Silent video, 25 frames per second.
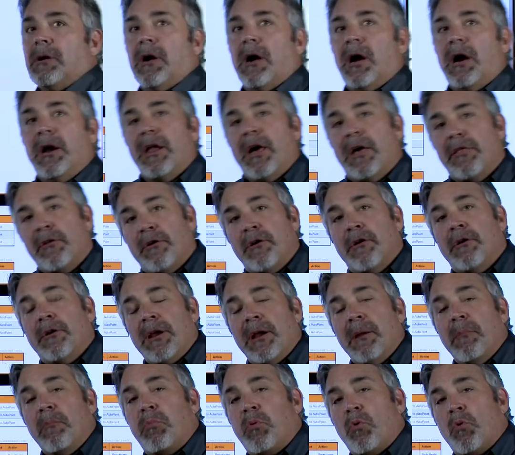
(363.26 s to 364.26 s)
Another
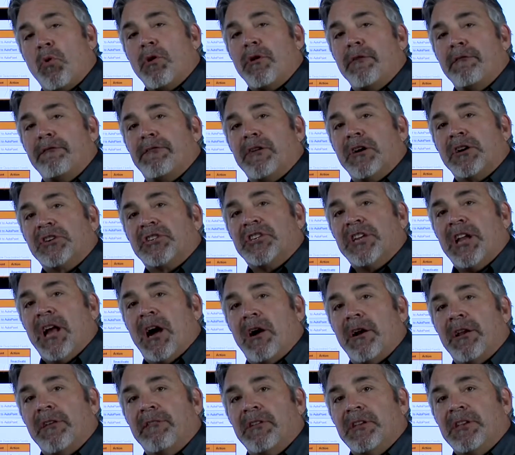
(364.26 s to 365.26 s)
important
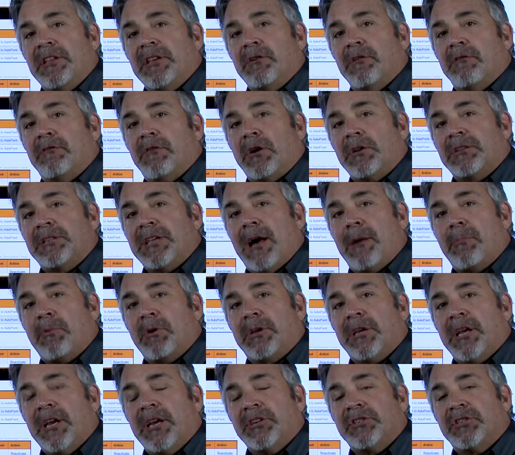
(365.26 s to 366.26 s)
functionality of the DealerVault
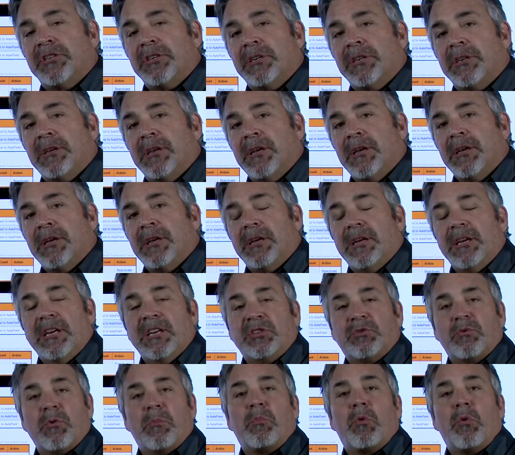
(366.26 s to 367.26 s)
application
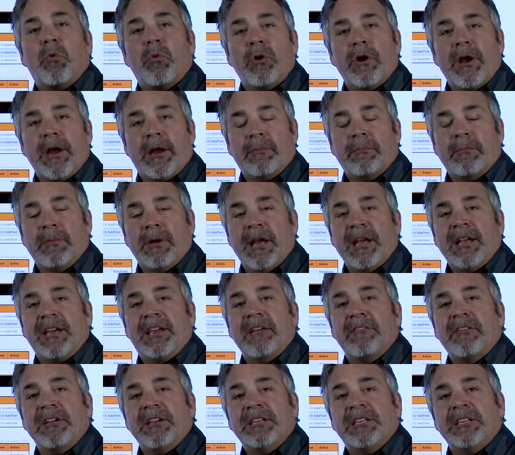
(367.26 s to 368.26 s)
is reporting and
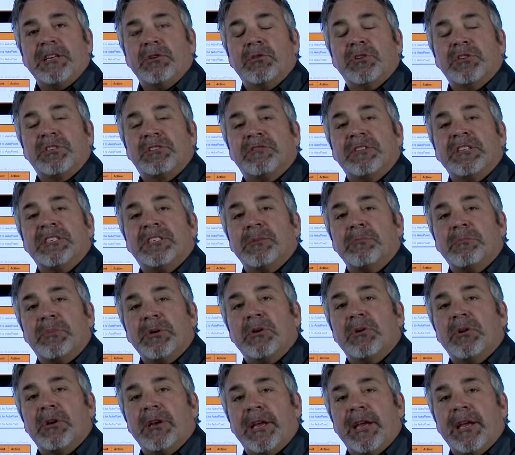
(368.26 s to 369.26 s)
giving dealers
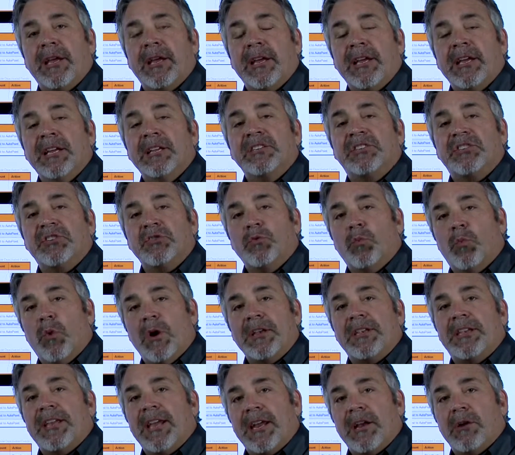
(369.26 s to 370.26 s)
visibility into
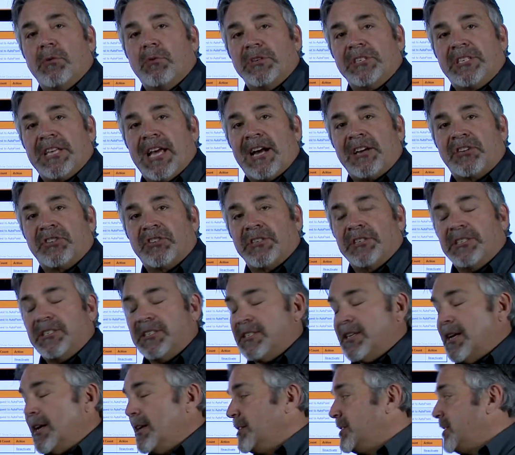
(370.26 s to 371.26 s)
what data was actually
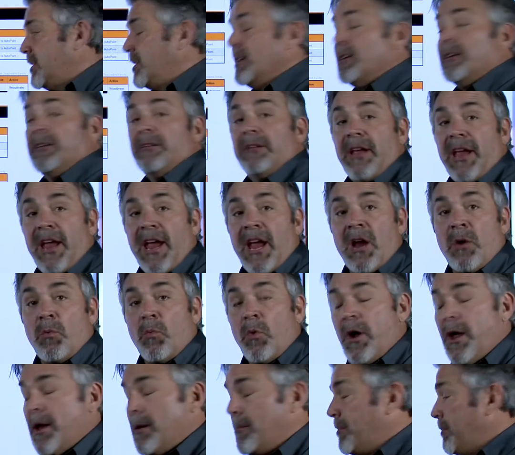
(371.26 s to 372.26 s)
sent and
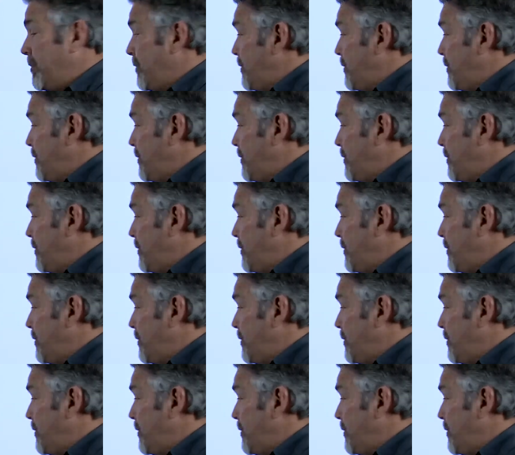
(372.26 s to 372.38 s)
when.